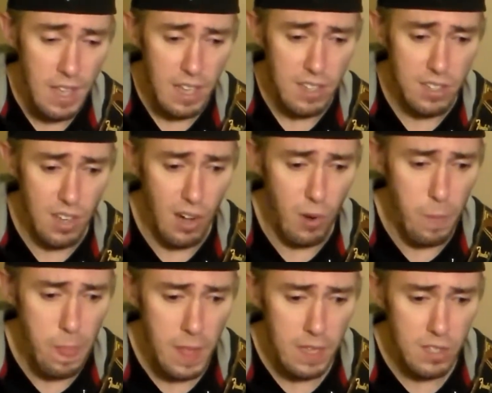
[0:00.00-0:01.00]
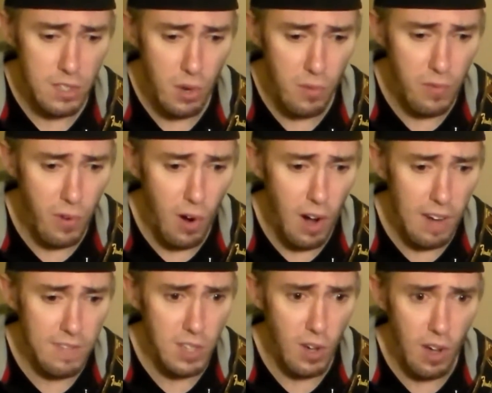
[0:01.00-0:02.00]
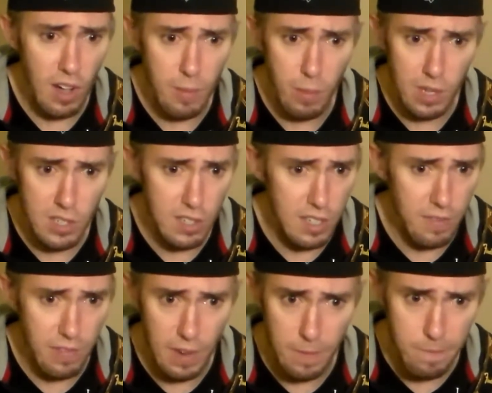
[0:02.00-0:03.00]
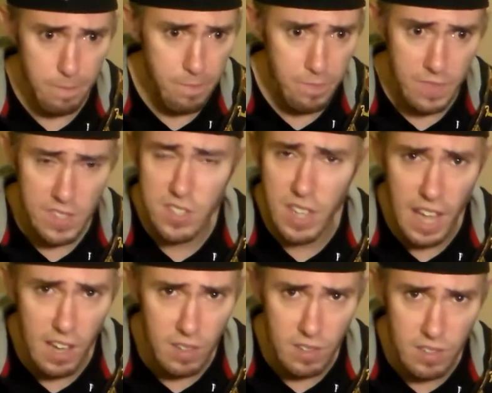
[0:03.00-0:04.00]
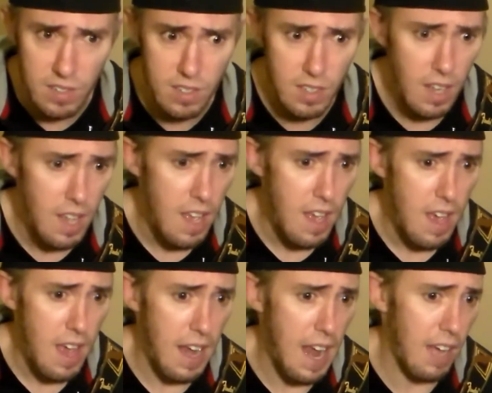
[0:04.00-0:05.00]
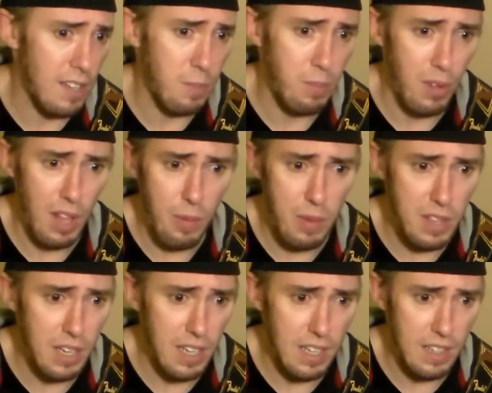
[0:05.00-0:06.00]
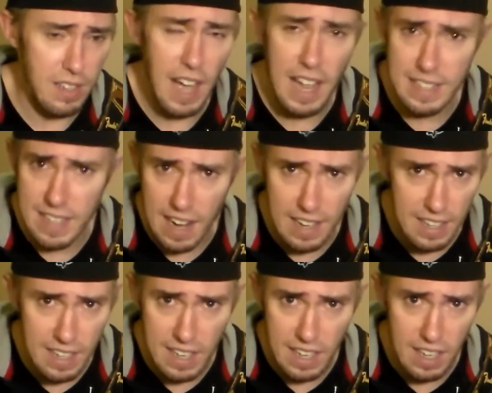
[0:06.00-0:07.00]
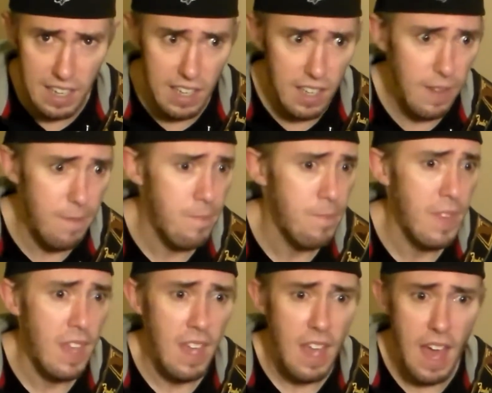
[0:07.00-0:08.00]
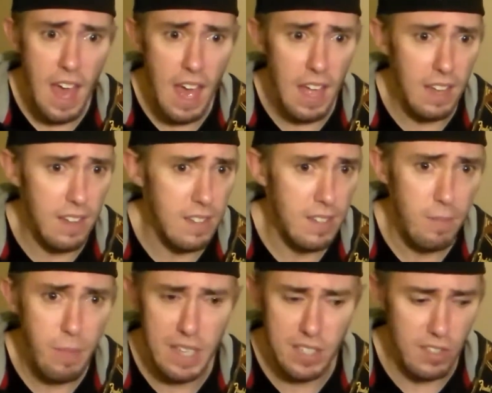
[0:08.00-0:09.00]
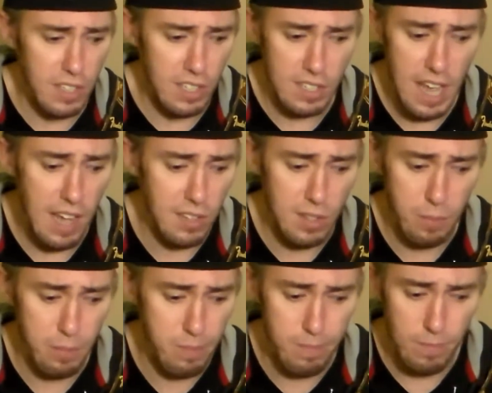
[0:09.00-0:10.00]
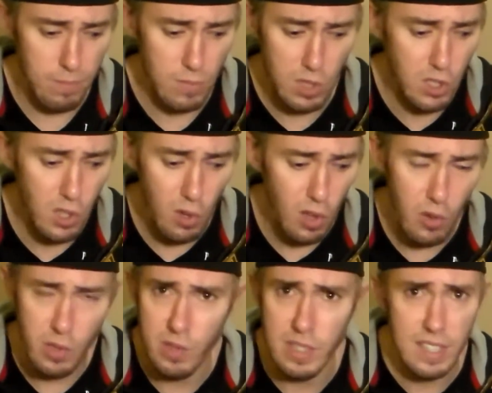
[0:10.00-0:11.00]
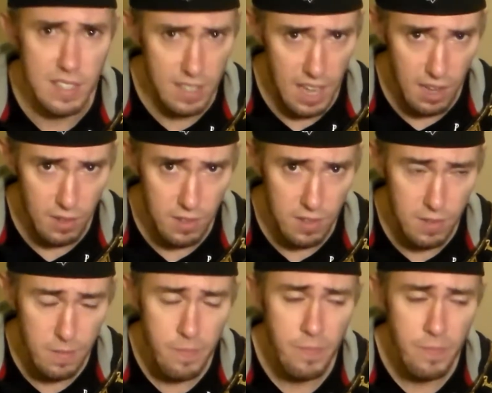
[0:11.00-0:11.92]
So far I've taught a bunch of different scales and how to play within a diatonic key, and basically just how to solo using scales.